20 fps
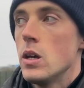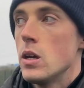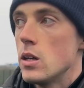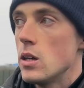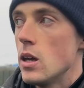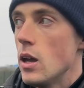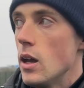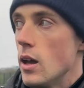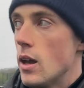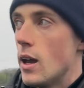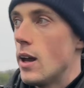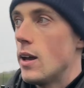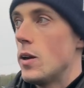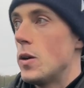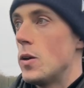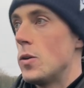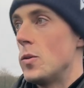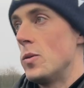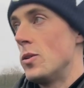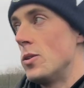
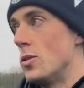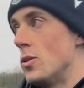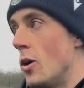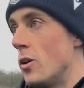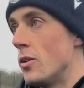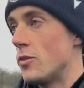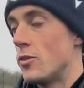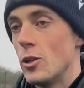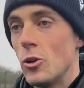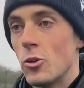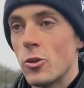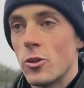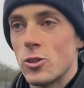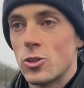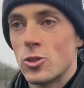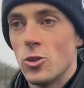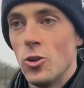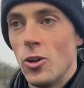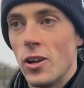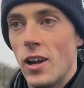Yeah, not if you look at the
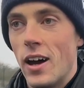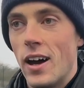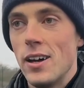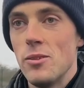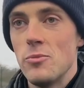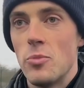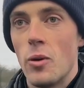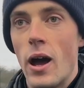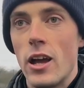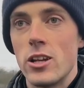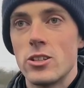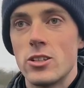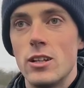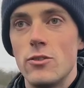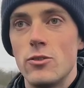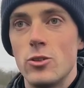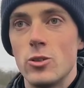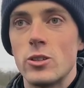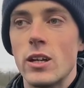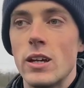scoreline, but actually,
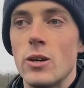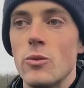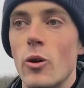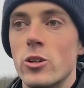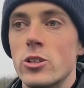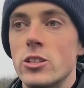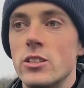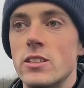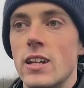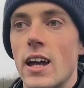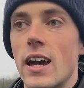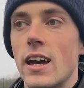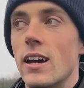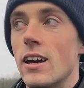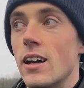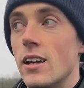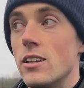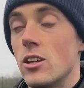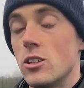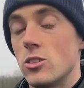if you're just here watching today,
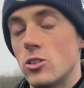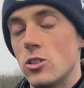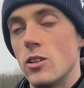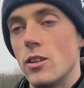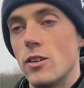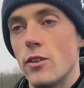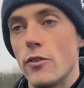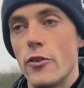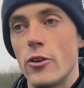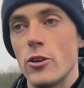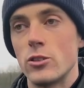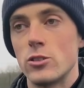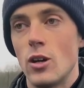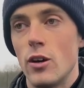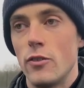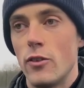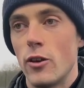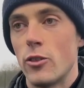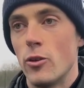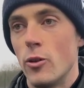certainly the first
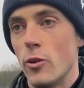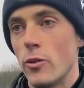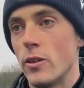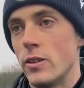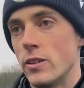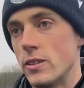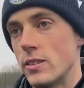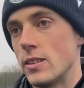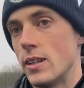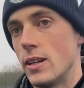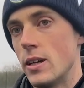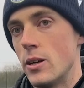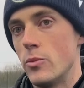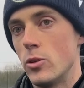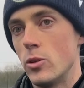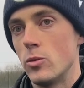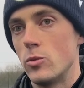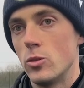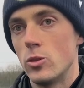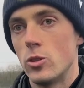half, I thought that
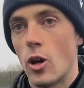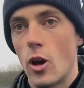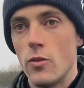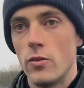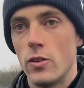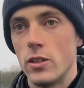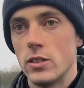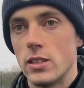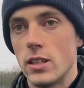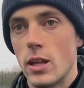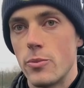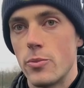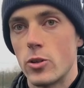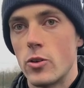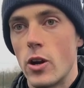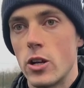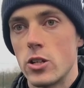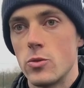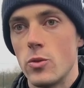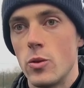you'd hopefully see that
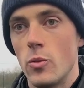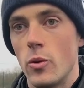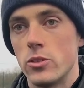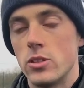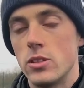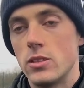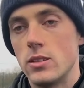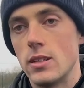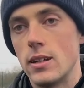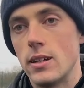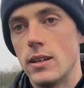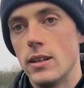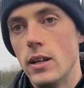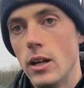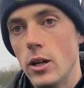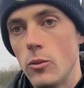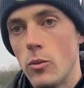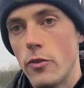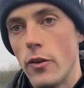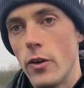progression.
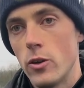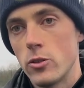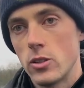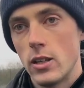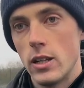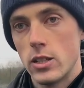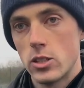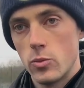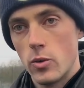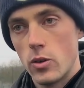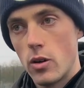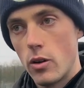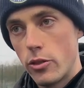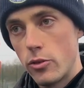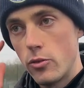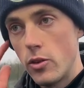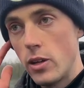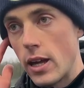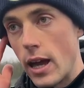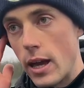We felt as though, listen, we've got
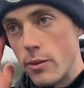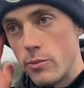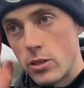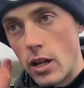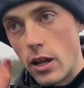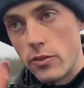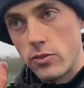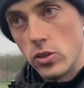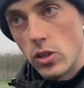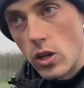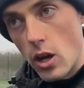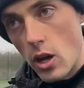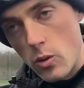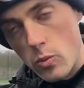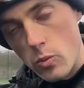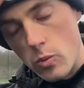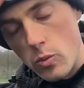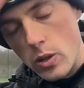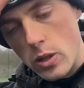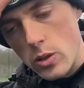3 games left to go,
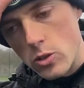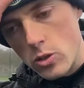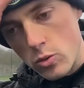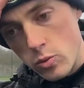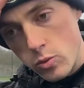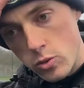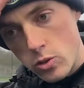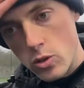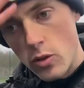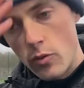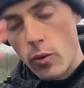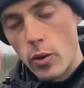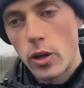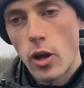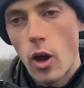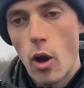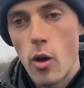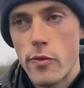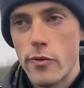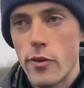and we just sort of want to
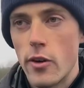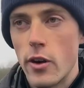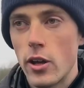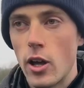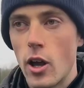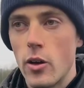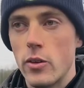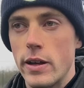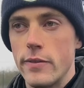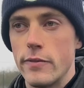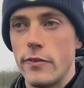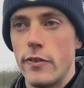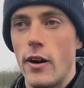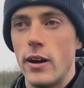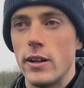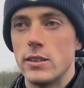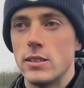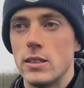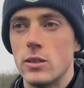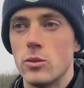go for it and go down
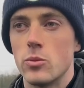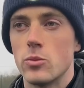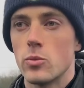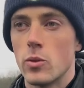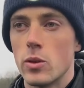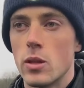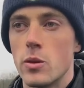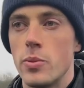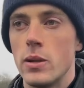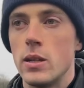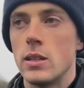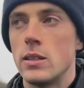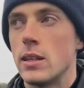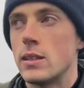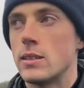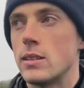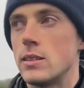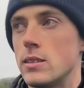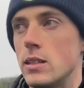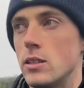fighting with a bit of
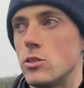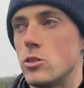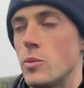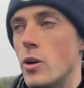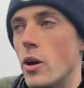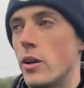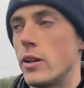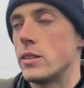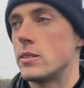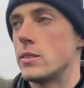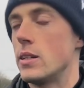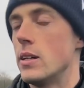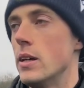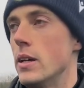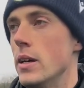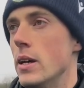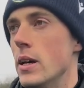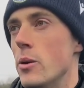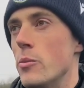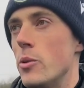dignity, to be honest,
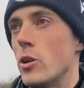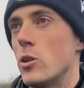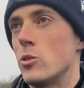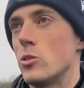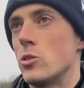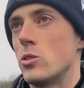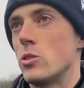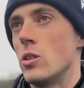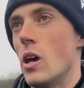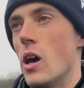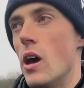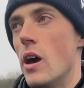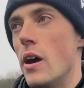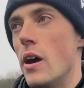because